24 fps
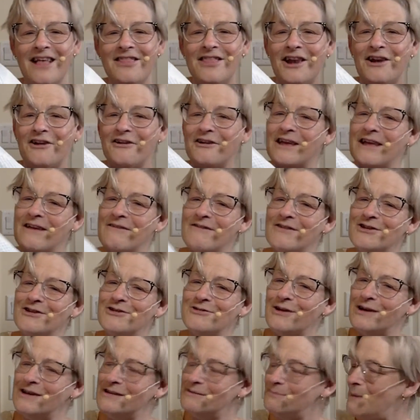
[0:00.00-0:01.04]
that are given
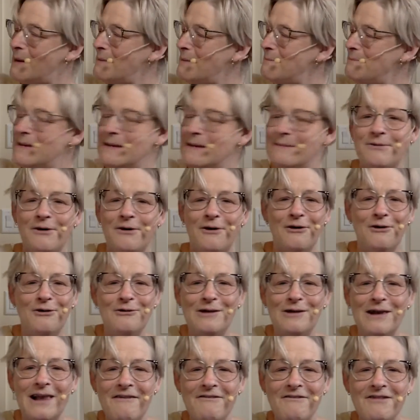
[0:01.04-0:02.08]
to us by people who
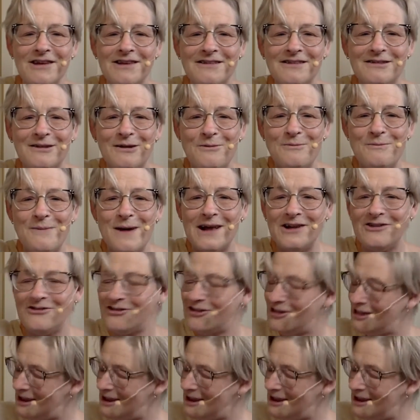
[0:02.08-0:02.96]
love us so much.